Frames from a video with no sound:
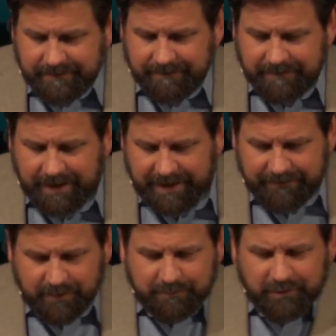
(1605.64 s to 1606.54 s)
that
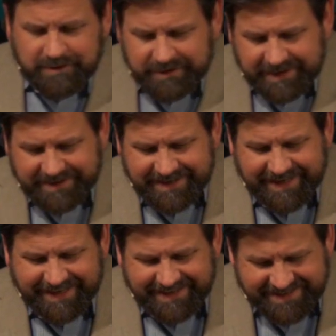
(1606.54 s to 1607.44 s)
if you're
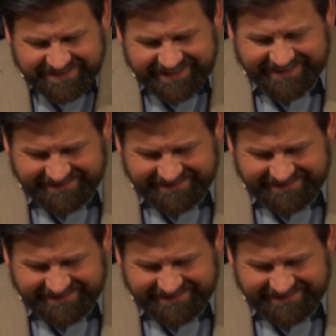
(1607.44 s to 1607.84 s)
persisting in sin,